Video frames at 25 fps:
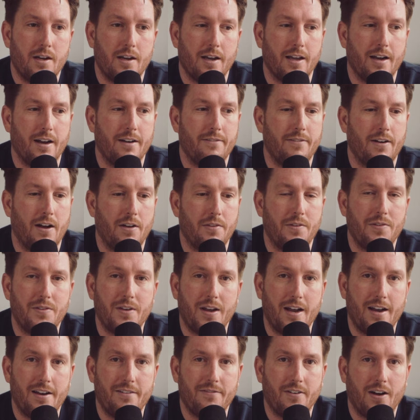And I found that
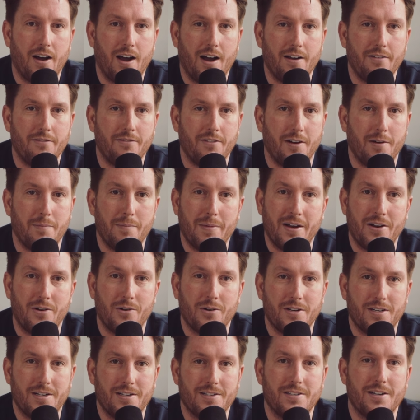the 85, Manny
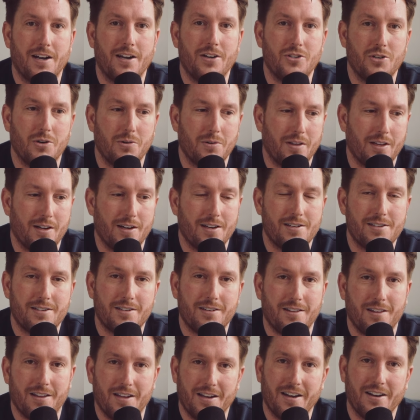Ortiz and I joke that it's
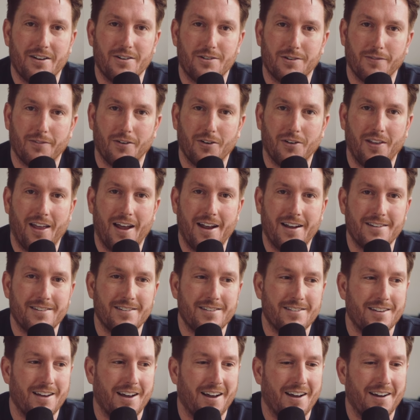the introvert
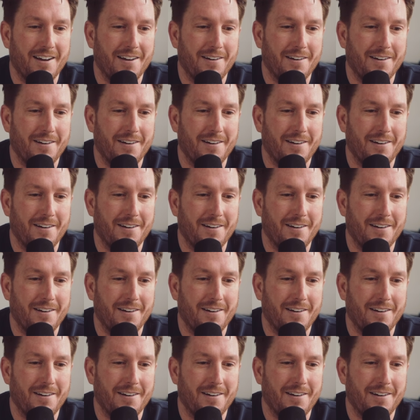lens.